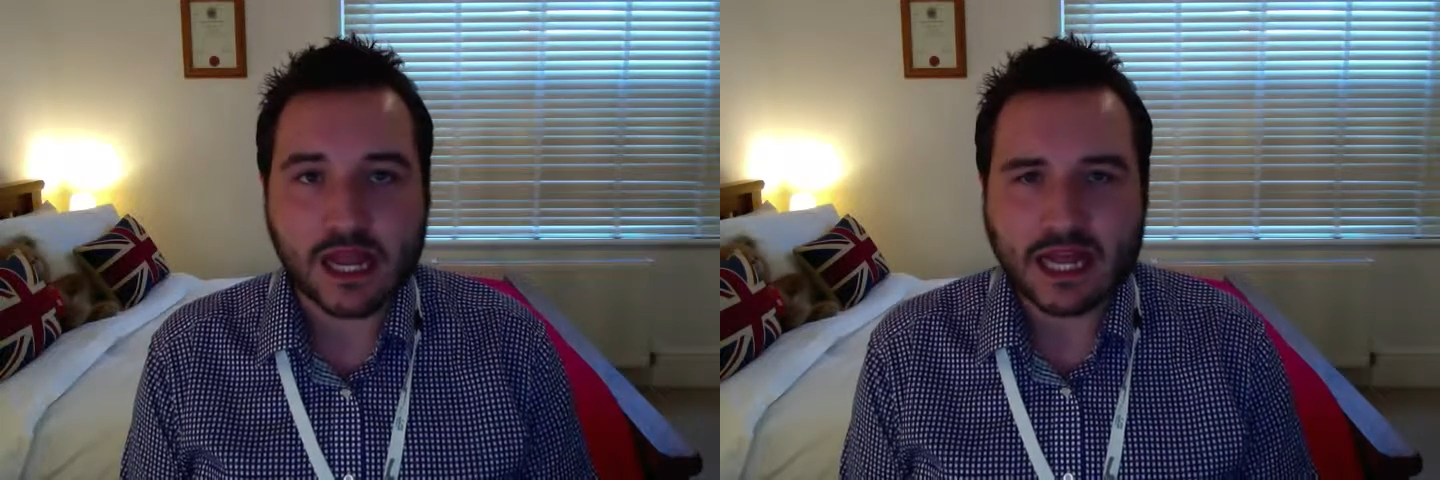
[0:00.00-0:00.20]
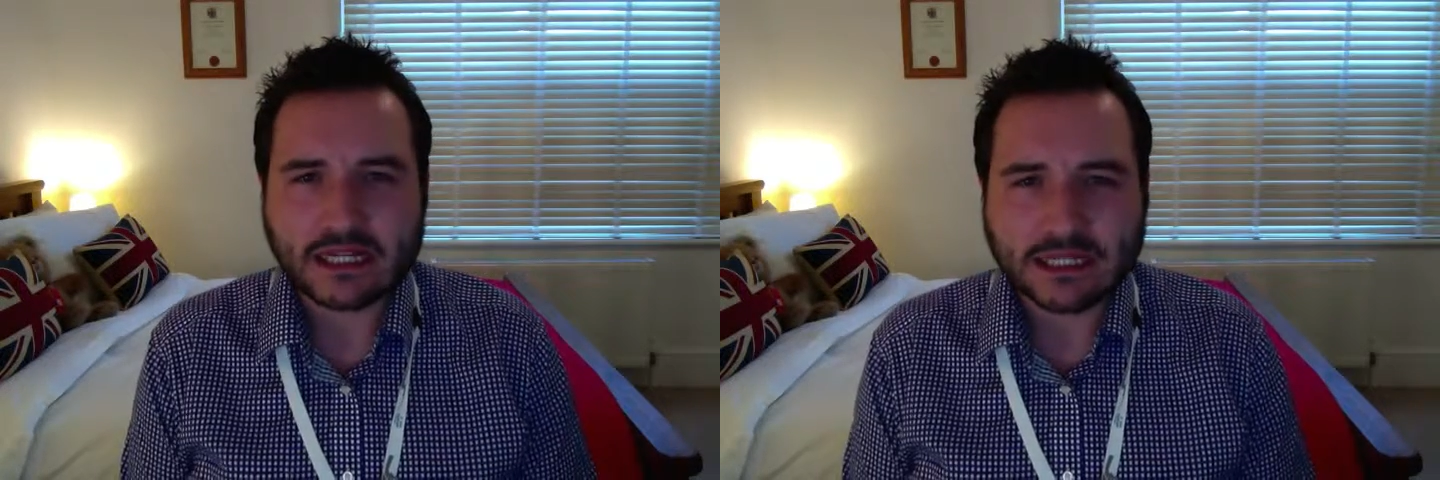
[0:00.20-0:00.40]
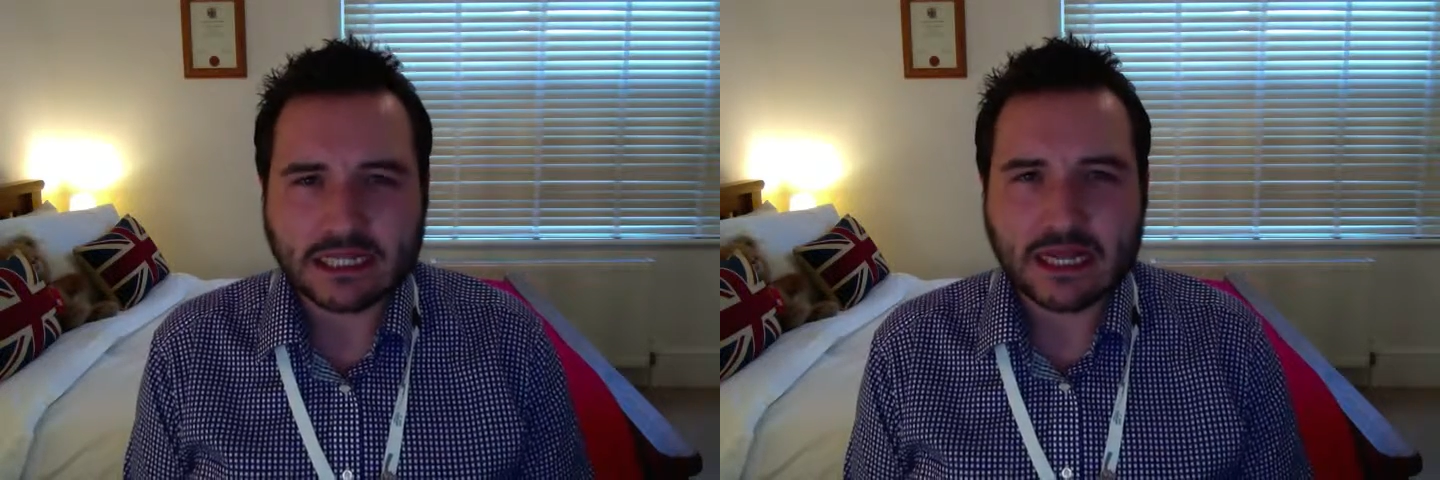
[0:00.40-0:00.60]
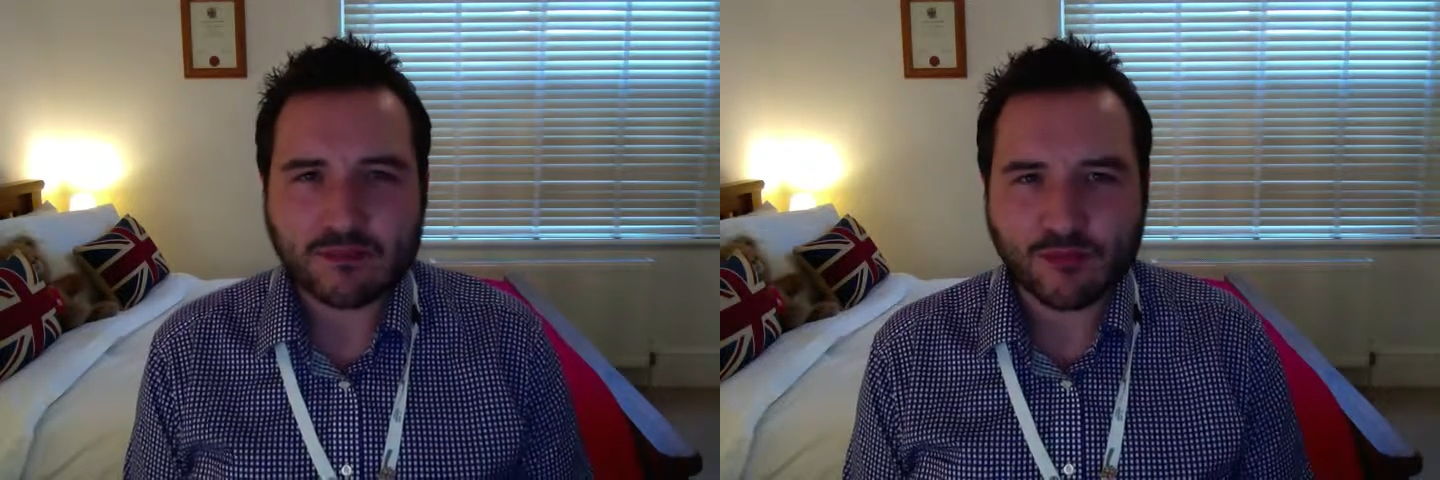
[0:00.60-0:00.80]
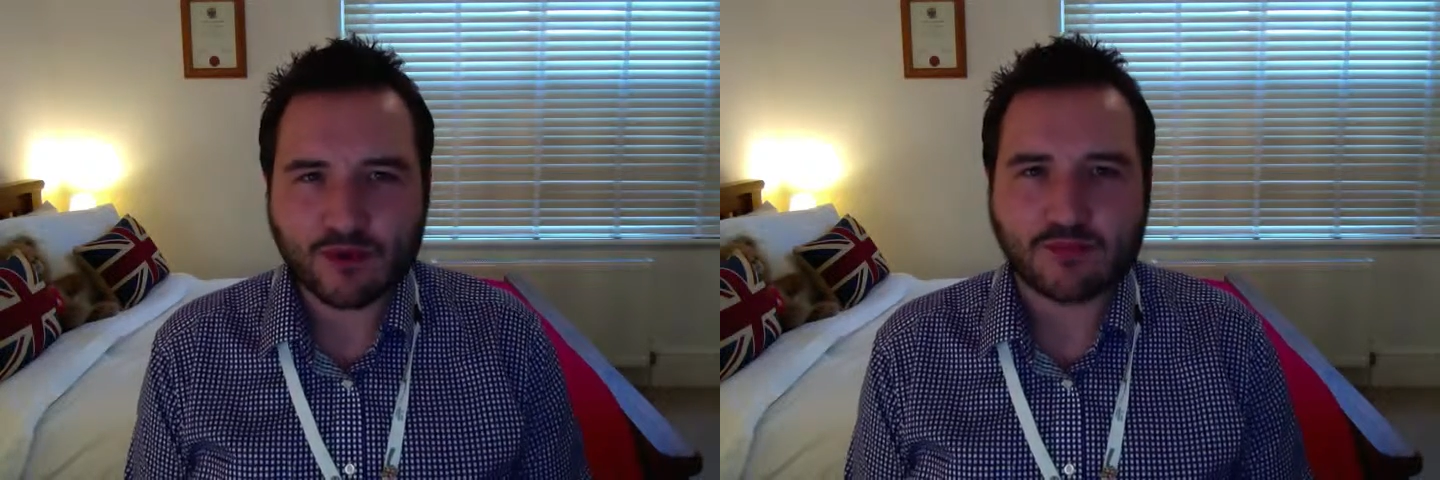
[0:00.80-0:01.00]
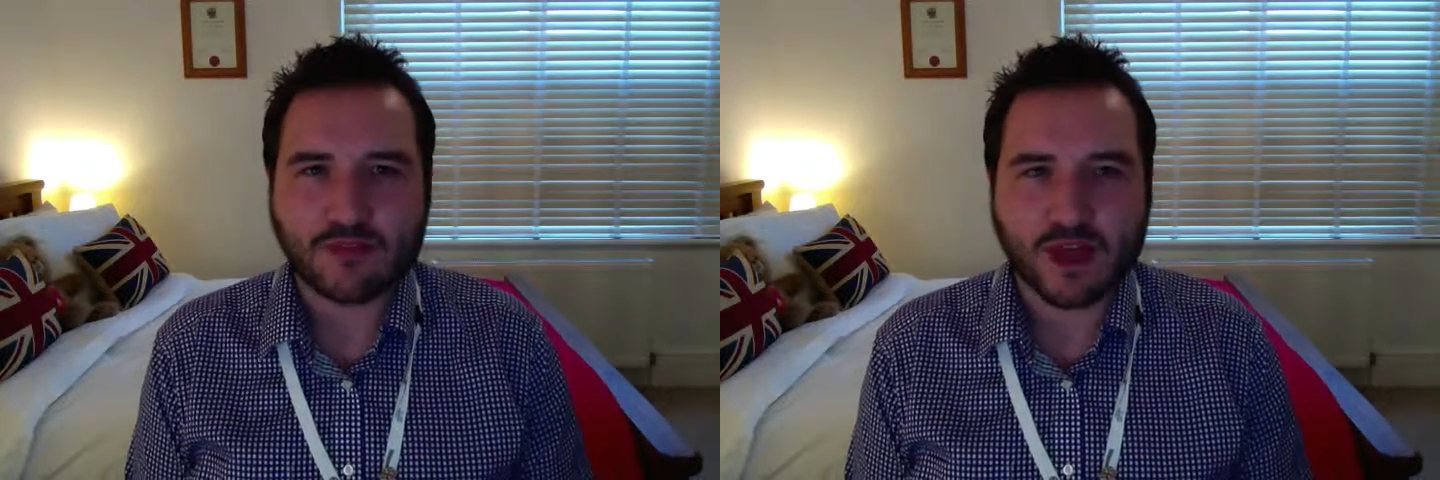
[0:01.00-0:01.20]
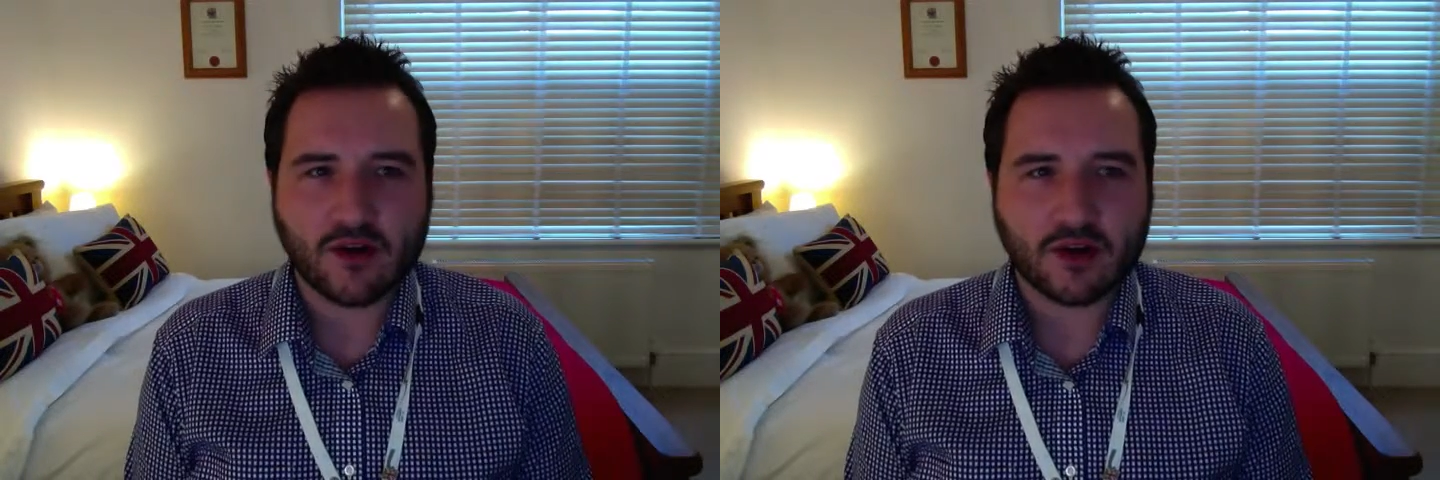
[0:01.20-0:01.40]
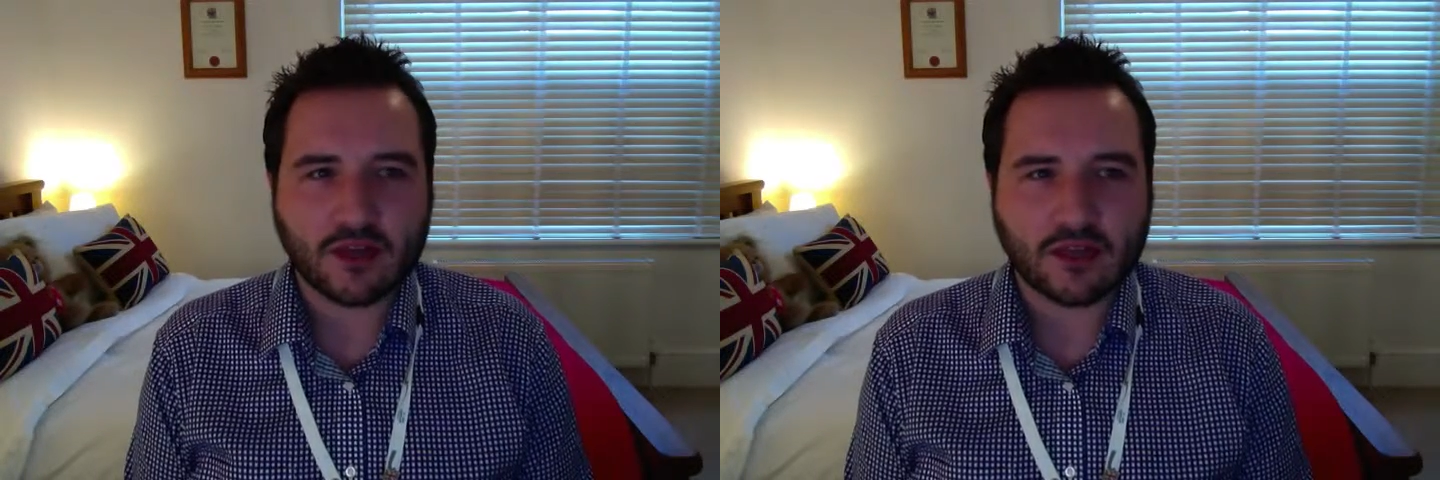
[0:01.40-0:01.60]
And it didn't improve the
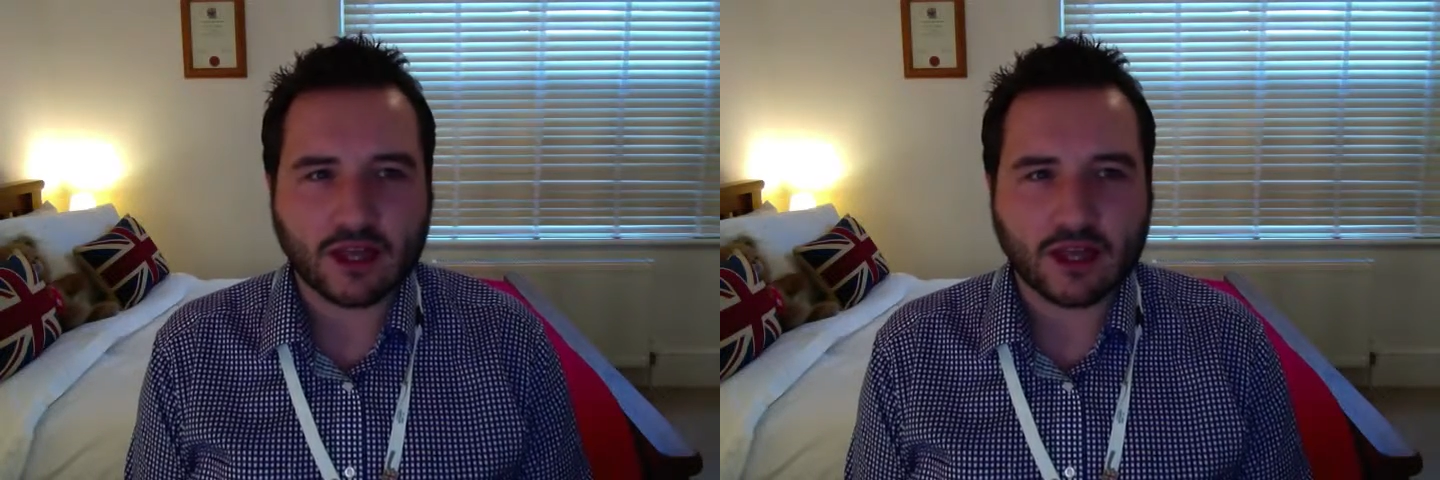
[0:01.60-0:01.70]
area.